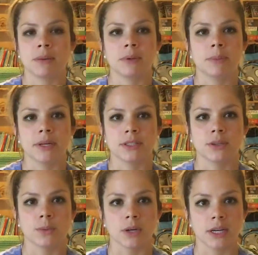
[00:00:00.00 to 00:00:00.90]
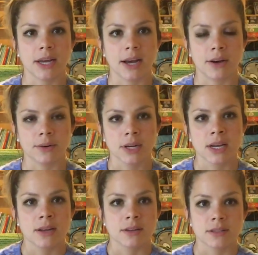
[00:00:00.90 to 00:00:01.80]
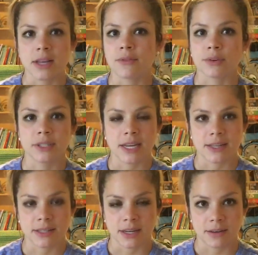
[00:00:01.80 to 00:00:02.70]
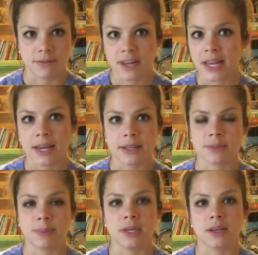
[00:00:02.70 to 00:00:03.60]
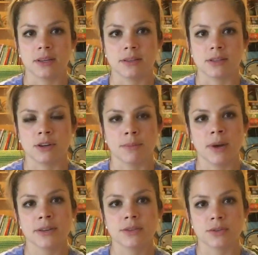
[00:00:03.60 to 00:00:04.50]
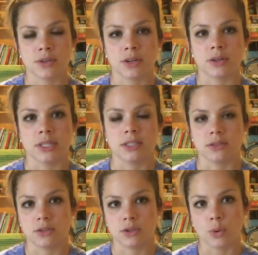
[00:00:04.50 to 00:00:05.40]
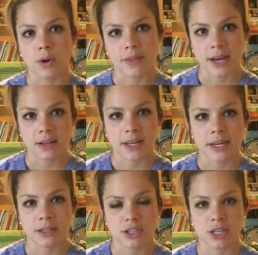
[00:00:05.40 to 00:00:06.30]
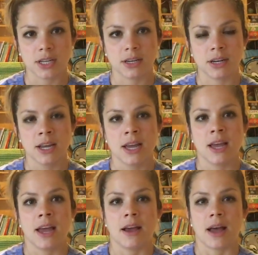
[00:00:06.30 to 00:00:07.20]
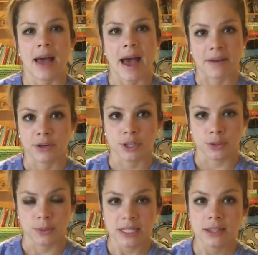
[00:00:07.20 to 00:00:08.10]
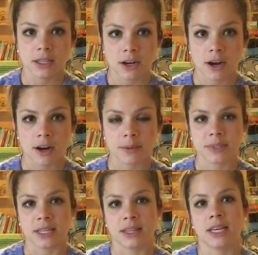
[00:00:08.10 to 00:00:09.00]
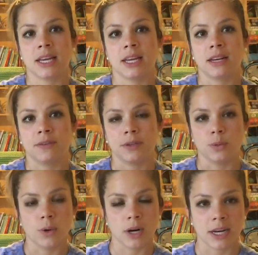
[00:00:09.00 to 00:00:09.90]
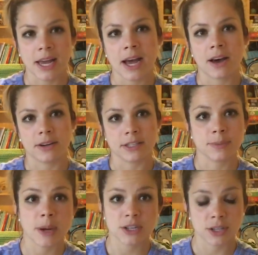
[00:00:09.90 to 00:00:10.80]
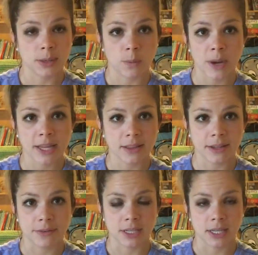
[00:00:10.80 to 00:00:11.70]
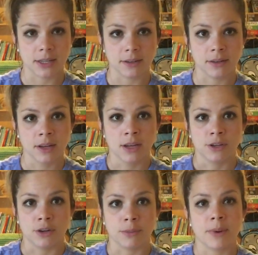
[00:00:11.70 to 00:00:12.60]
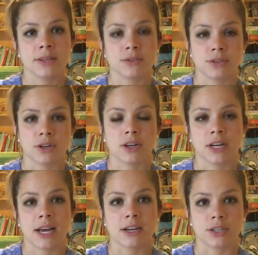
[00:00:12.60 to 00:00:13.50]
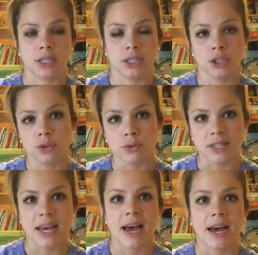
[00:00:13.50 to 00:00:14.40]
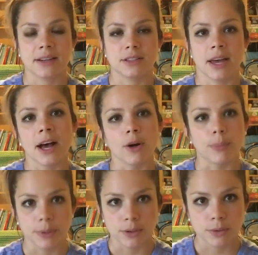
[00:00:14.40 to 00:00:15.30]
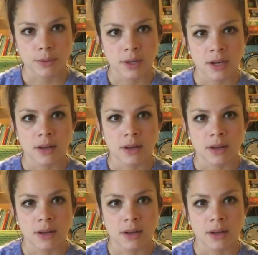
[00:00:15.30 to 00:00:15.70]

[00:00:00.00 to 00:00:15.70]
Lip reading: maybe plan to work out several days in advance, because your muscles are going to store that glycogen after you eat the carbs, and then if you work out, especially weightlifting, your muscles are going to actually use that to help you